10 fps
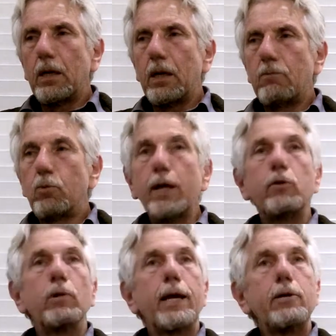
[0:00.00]
of
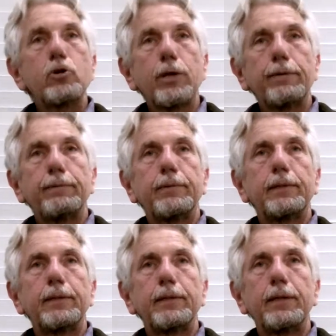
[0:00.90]
regulation
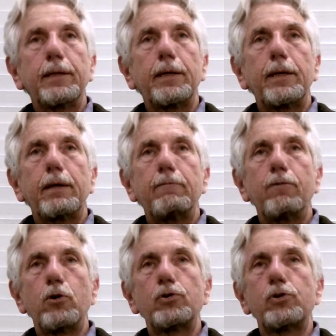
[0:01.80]

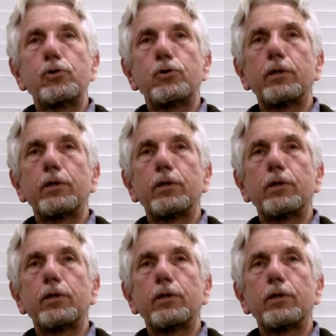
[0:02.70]
versus